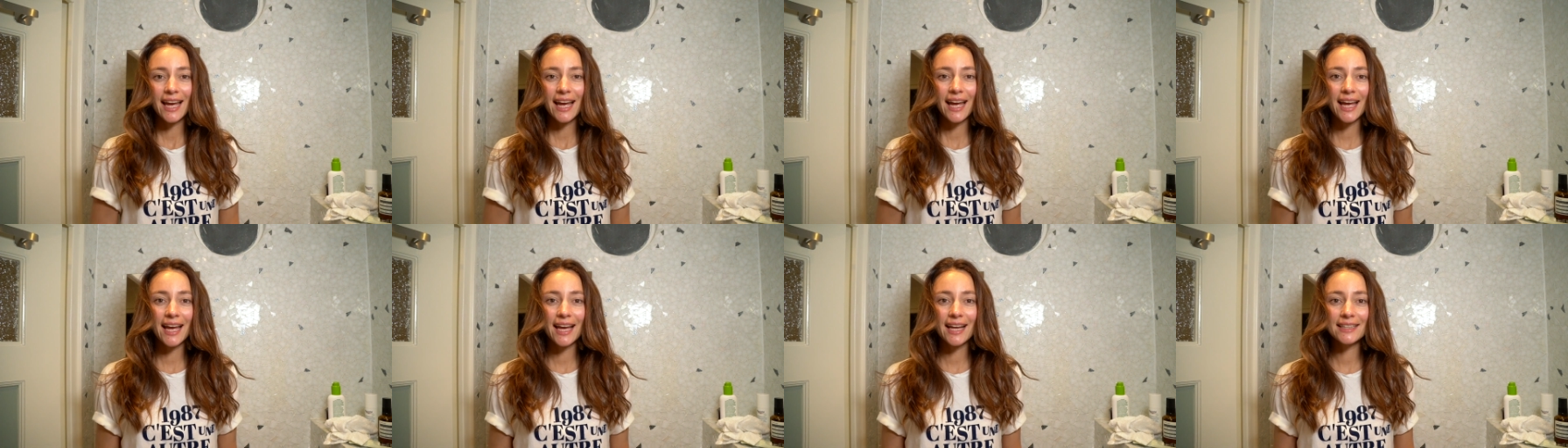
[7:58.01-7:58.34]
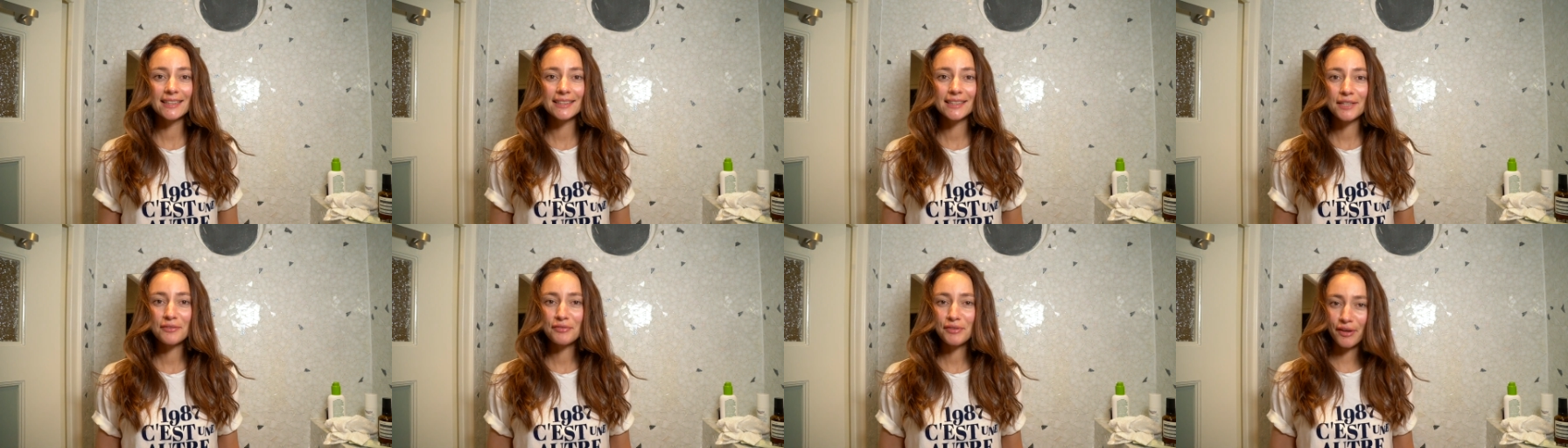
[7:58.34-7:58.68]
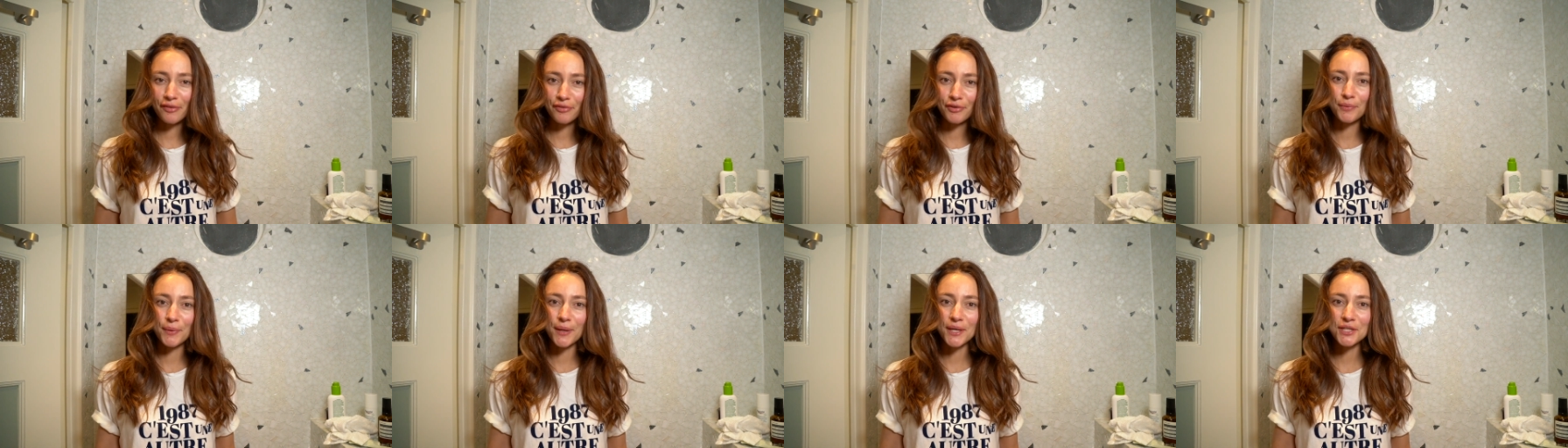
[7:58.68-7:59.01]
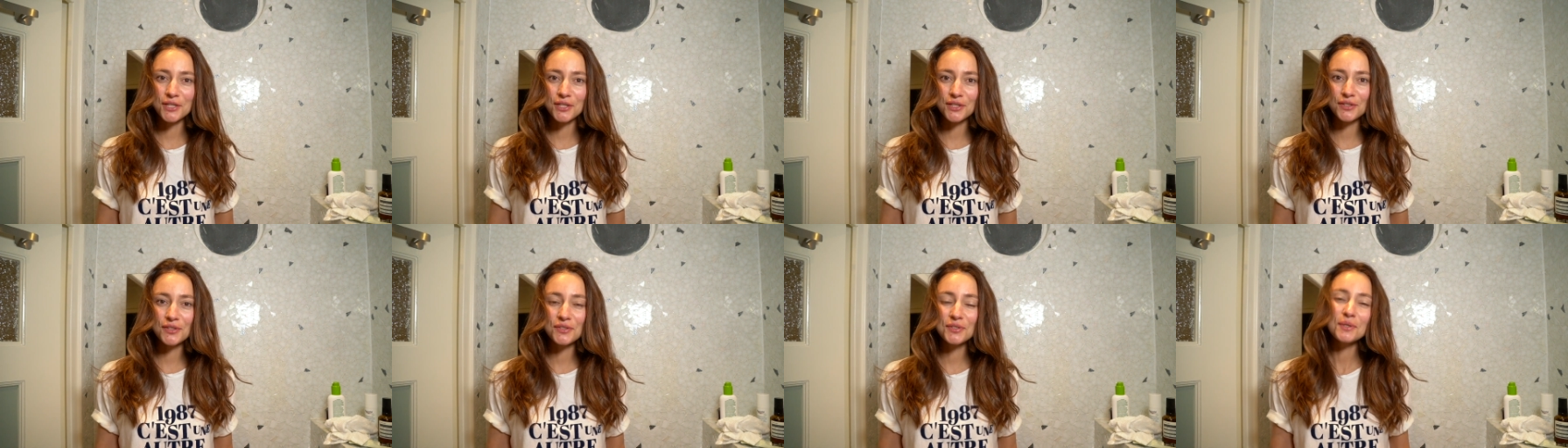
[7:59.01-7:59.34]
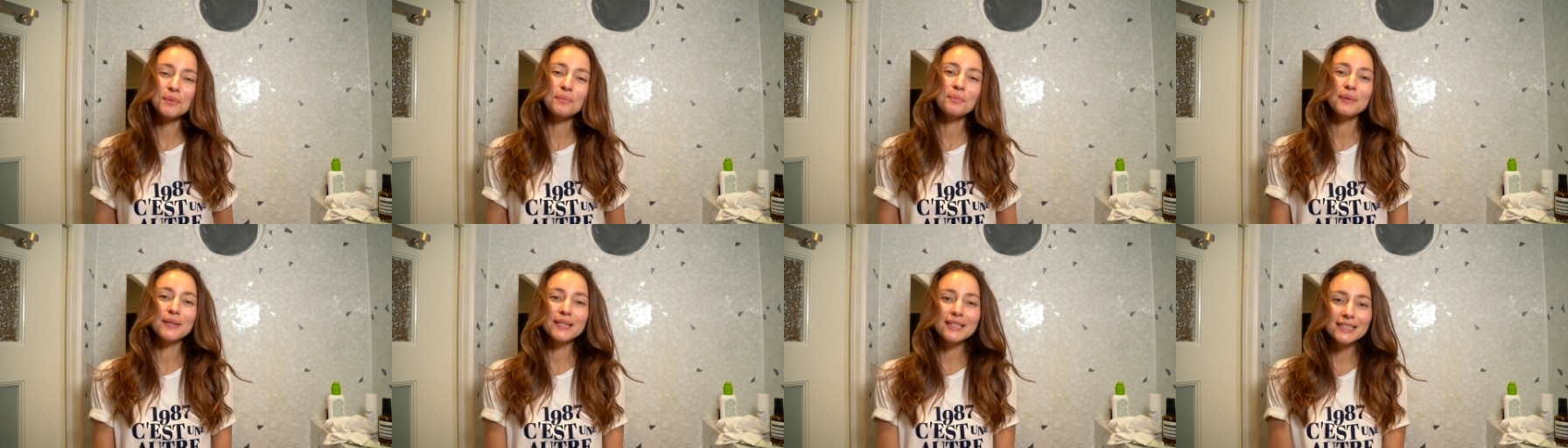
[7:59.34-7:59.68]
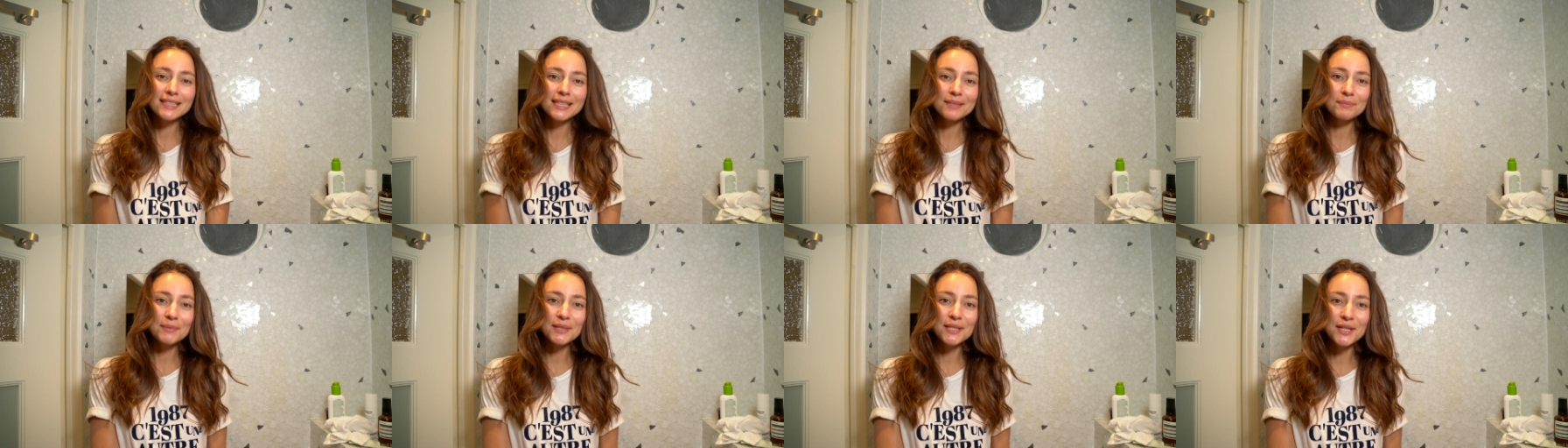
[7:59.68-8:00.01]
And if you have questions, please
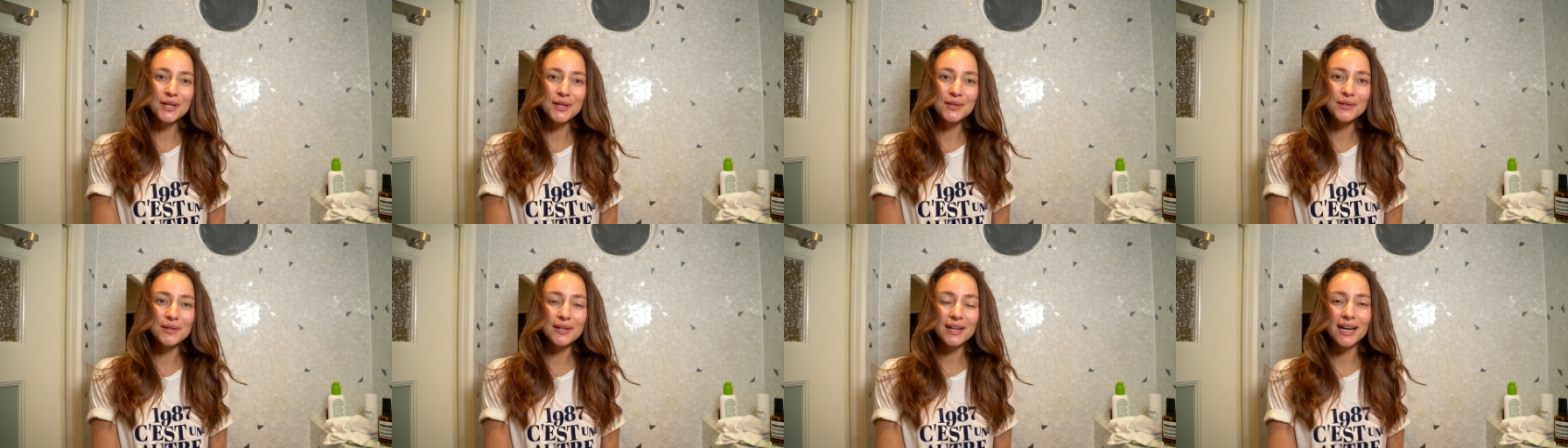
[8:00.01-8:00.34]
let me know.